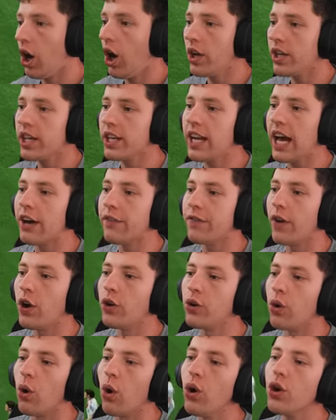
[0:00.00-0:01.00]
Oh, yeah, nah,
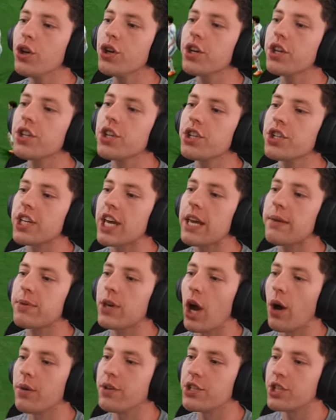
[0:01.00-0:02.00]
Fodor. Or you could just
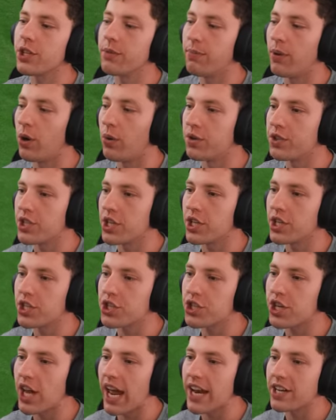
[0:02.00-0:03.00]
keep going to the ball instead of
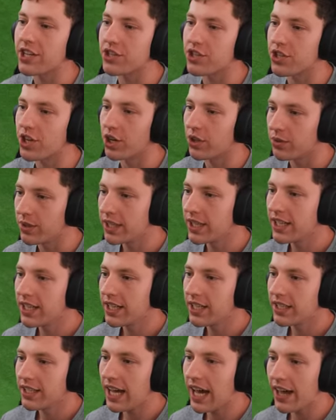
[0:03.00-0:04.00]
just standing still.
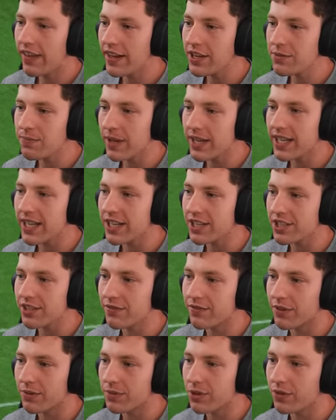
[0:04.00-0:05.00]
Nah, that's bloody
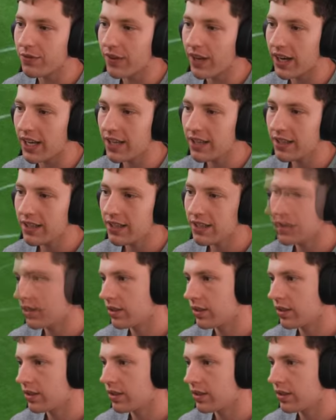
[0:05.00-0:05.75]
excellent from you, fella.